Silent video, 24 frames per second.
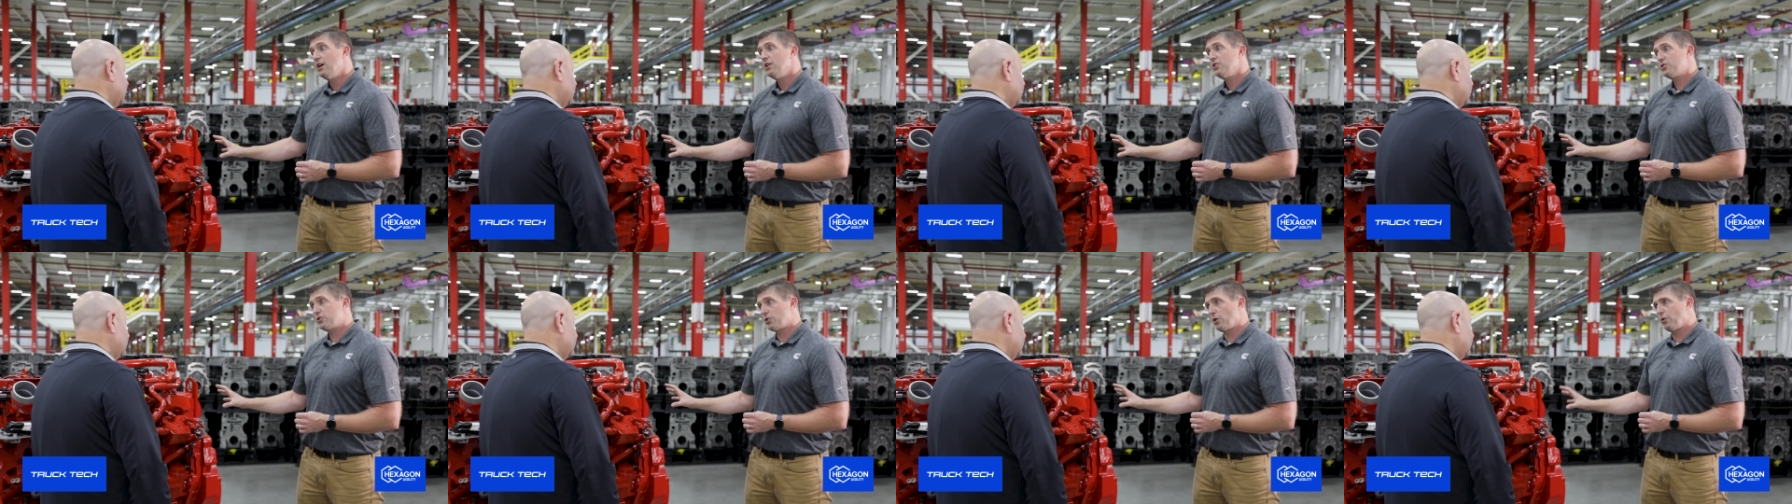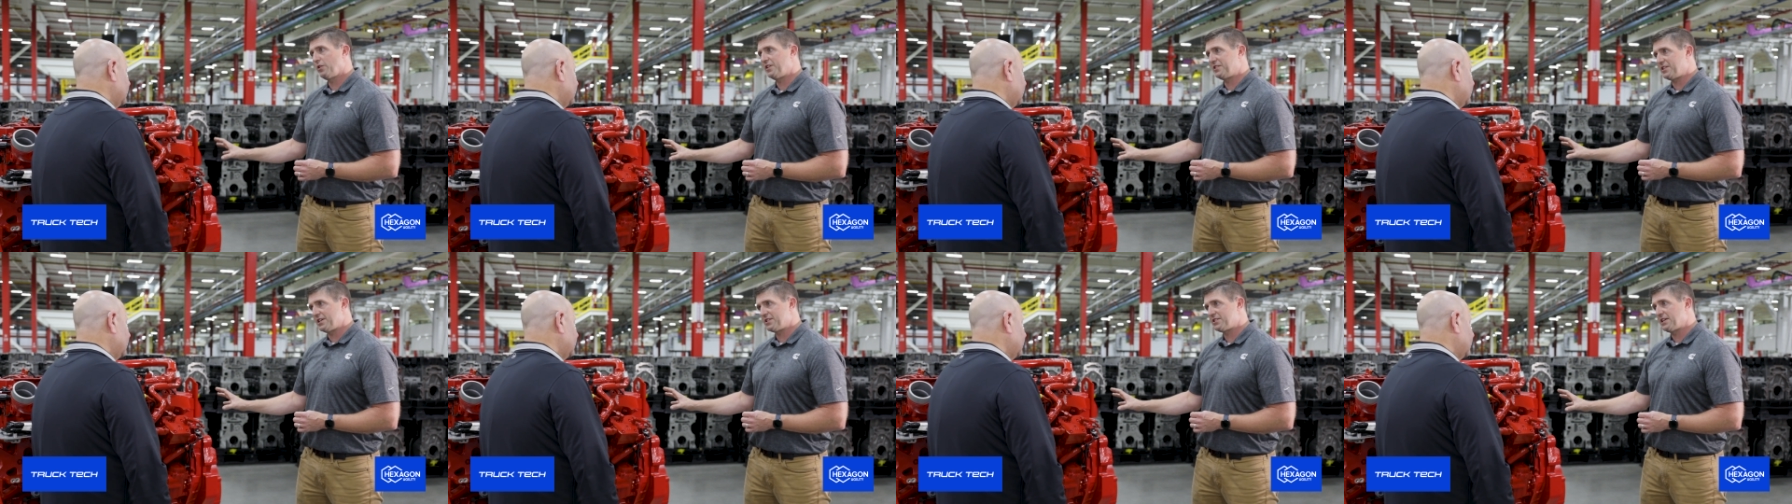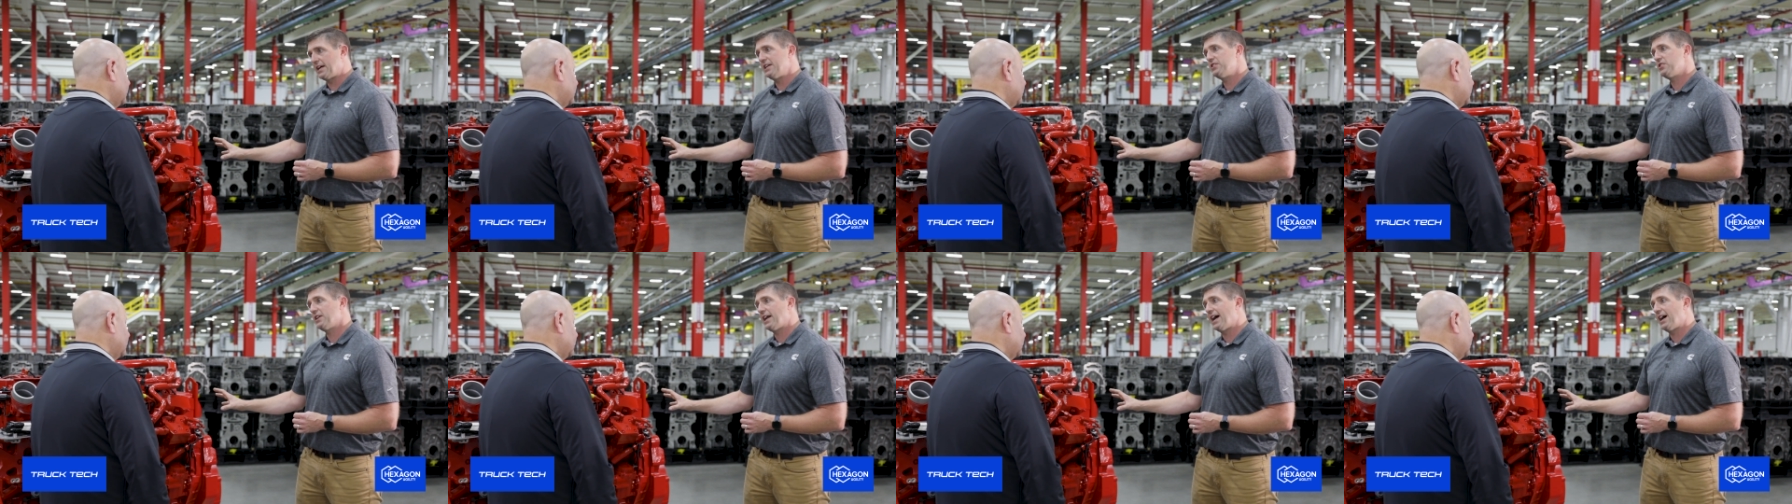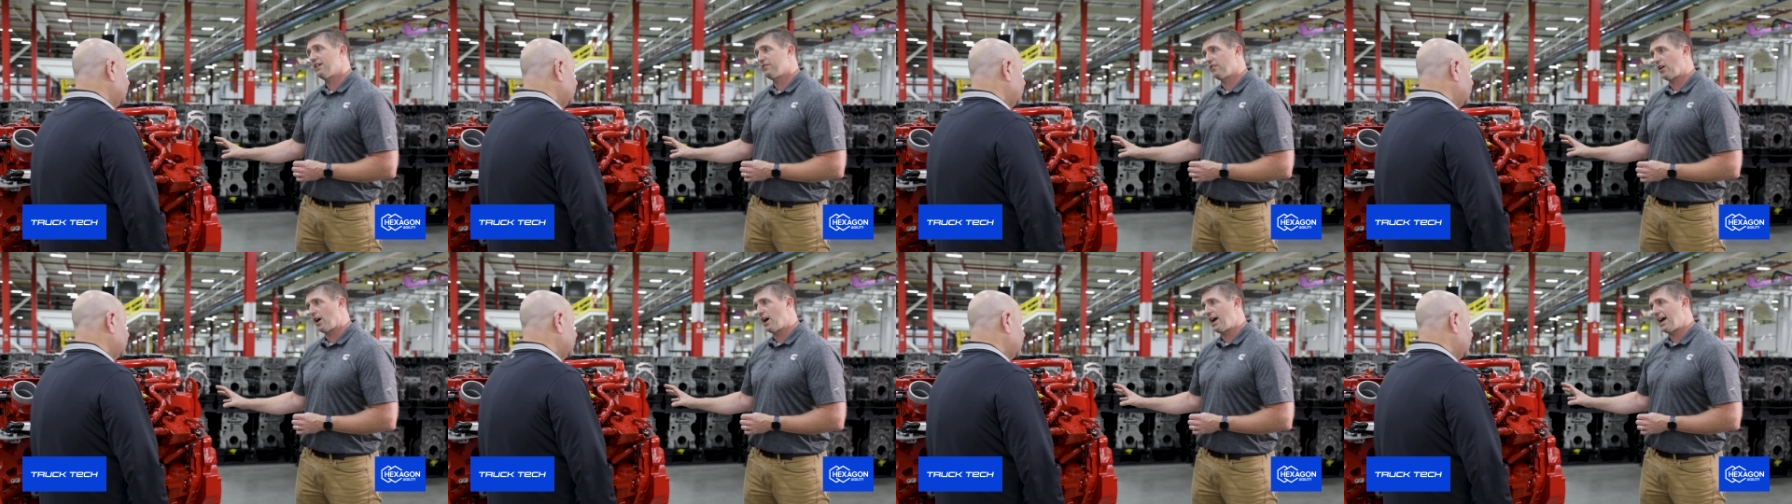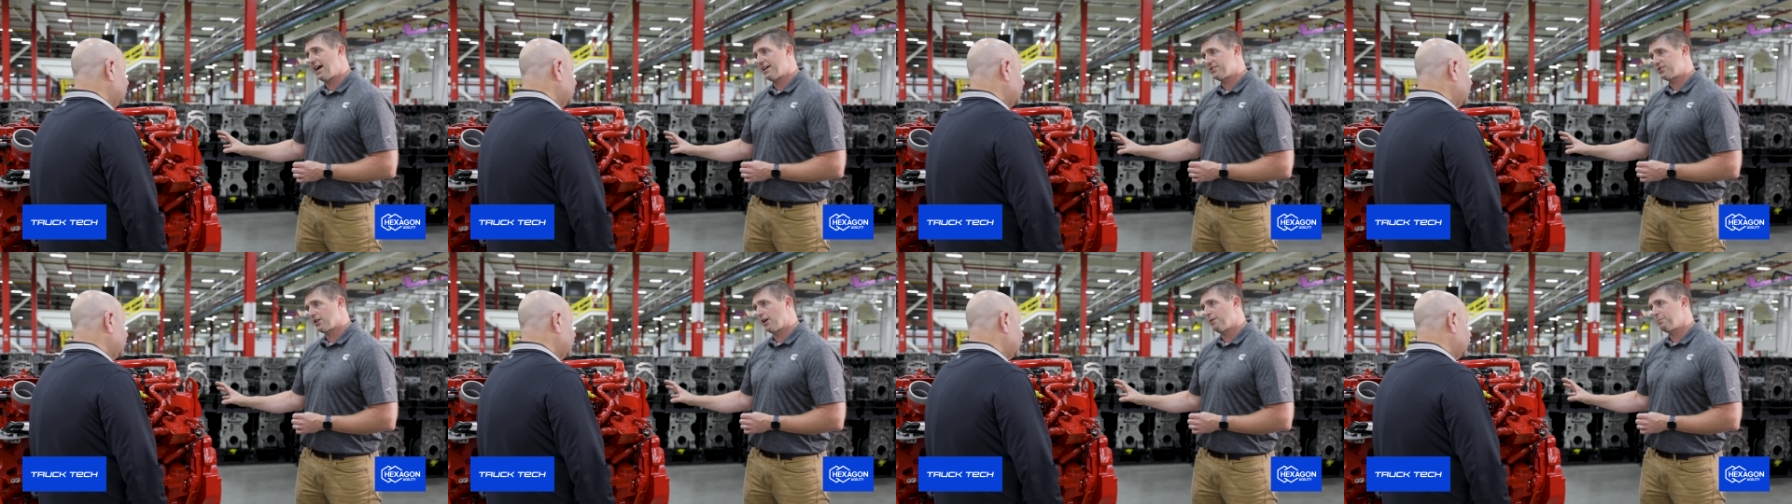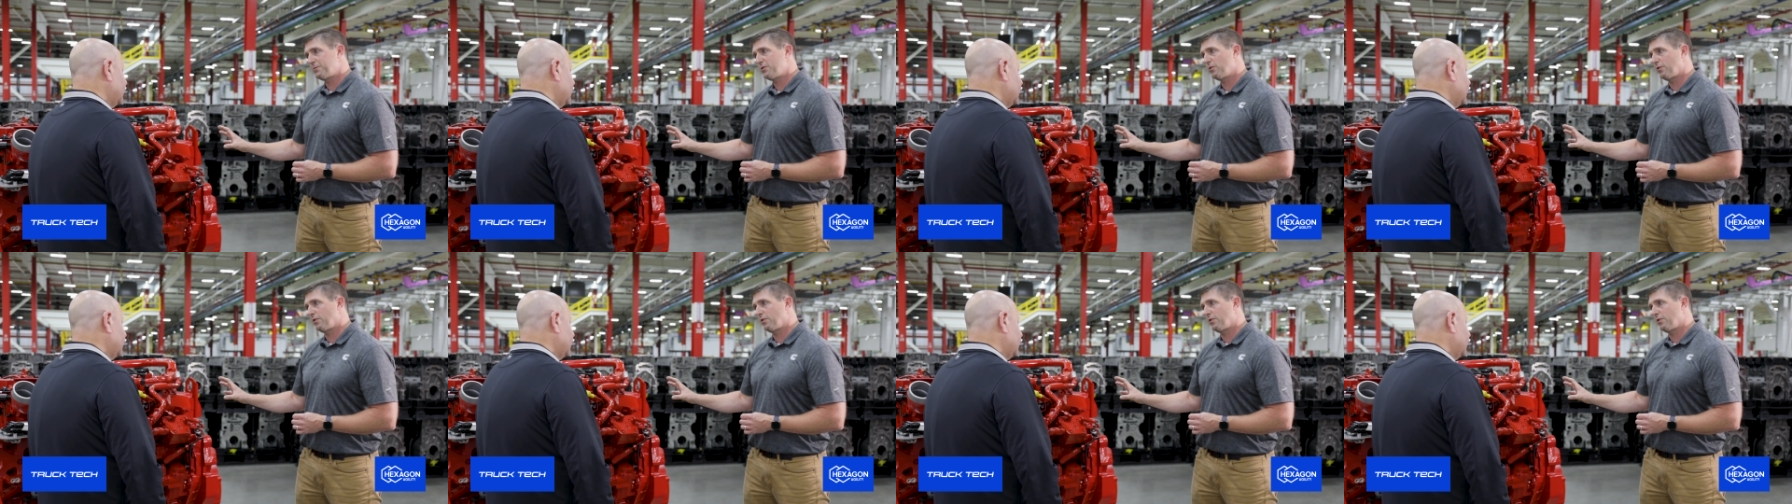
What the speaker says: show that this engine has up